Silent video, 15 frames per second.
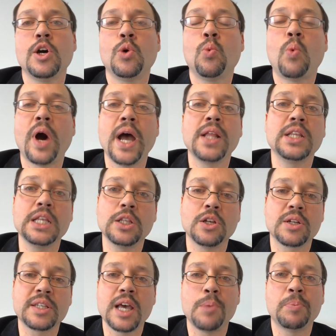widely
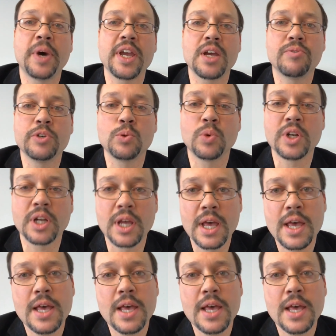looked at by everyone.